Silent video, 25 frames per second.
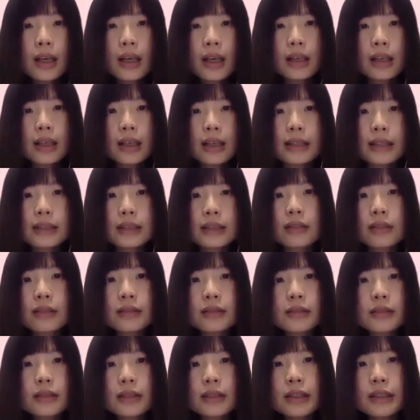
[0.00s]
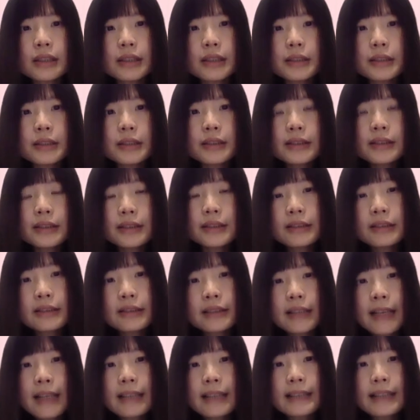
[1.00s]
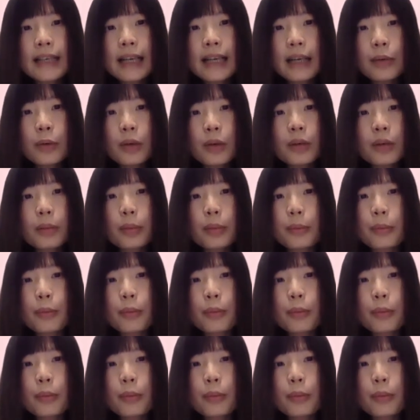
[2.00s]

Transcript: So next I will